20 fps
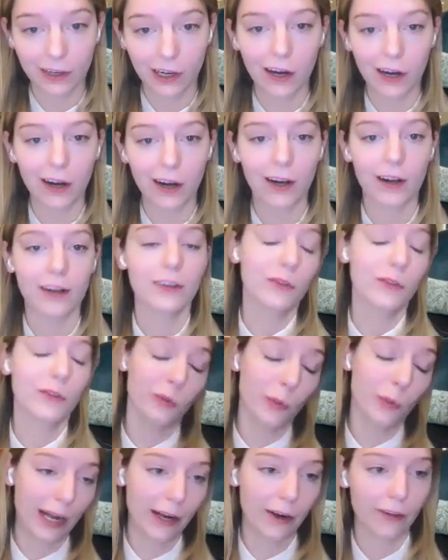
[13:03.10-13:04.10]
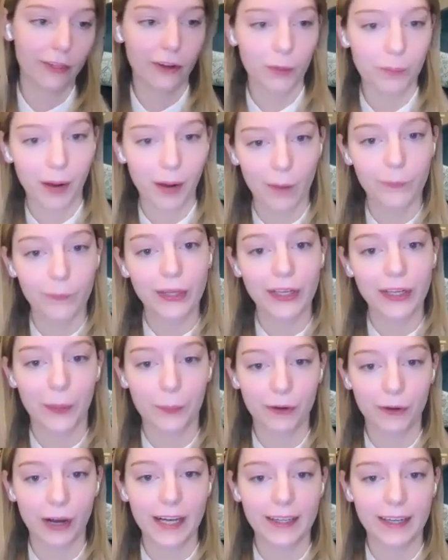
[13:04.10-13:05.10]
there are, where they're popping
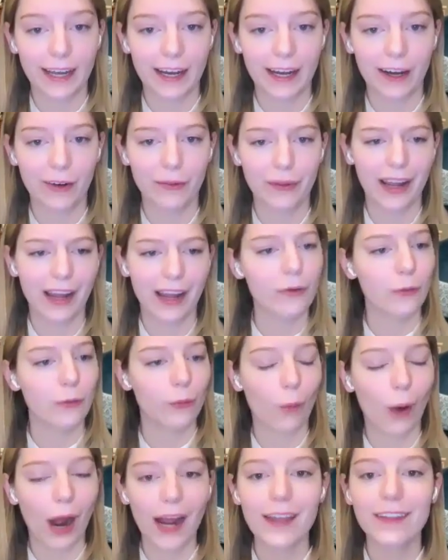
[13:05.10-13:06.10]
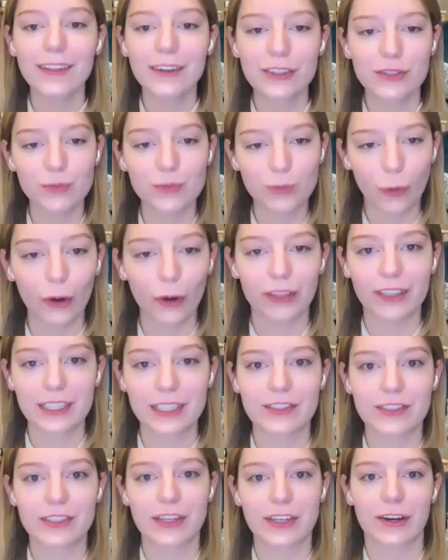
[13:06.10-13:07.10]
up right now, and why there's more
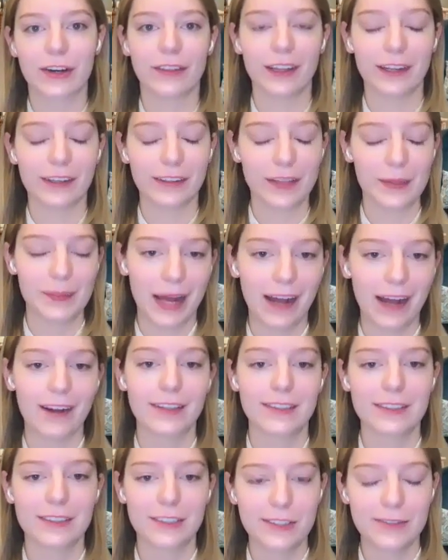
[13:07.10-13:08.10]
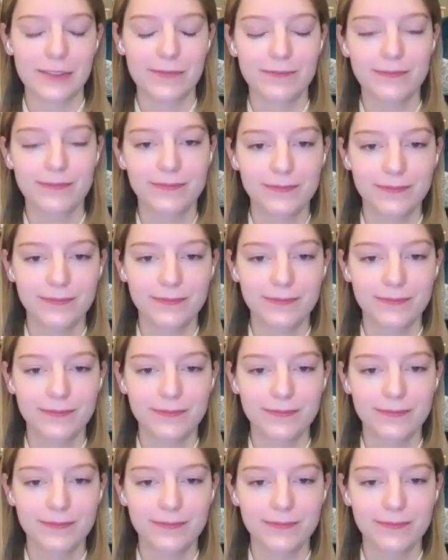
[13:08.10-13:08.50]
this year than in the past?